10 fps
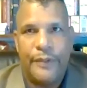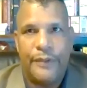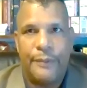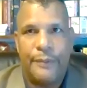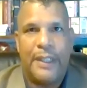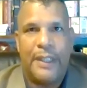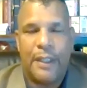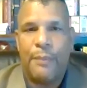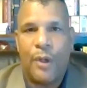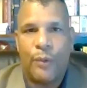depending
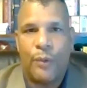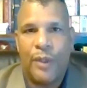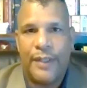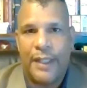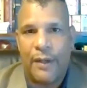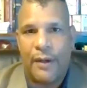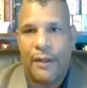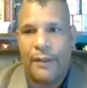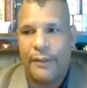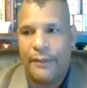upon where they
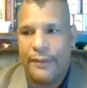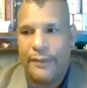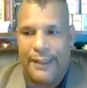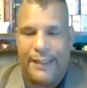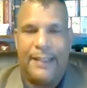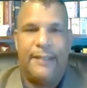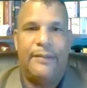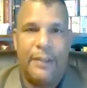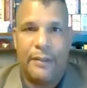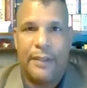are in
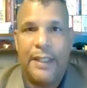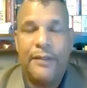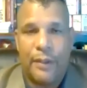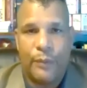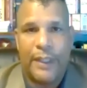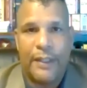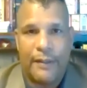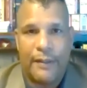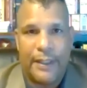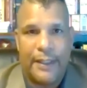their in their
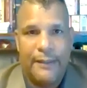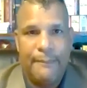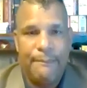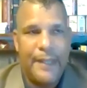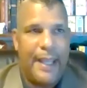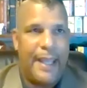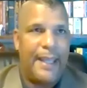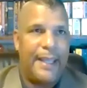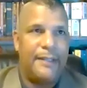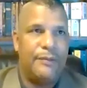recovery
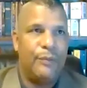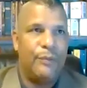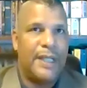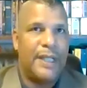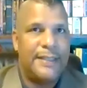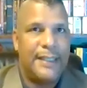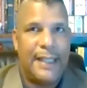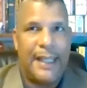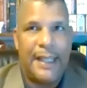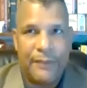and when i say
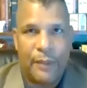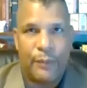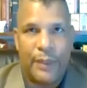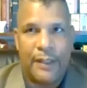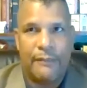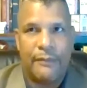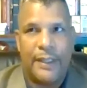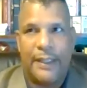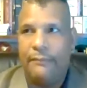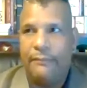in their
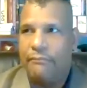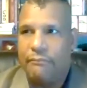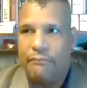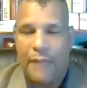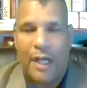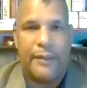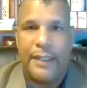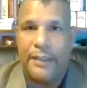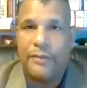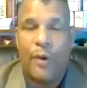recovery are
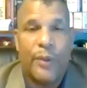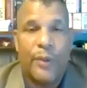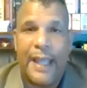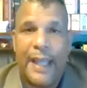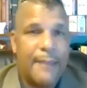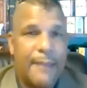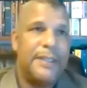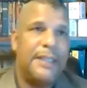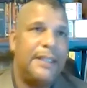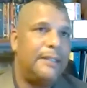they totally
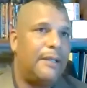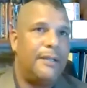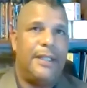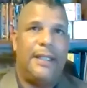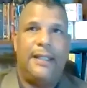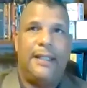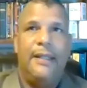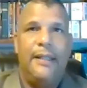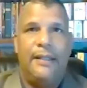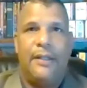abstinent are they
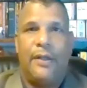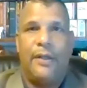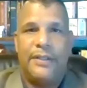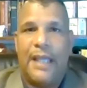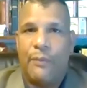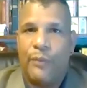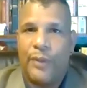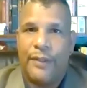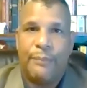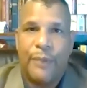you know is that
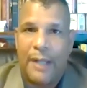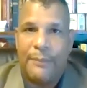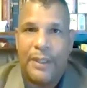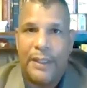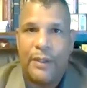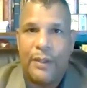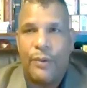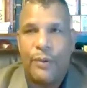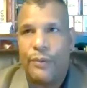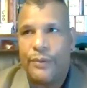one of the primary
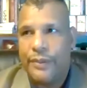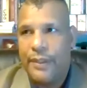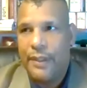goals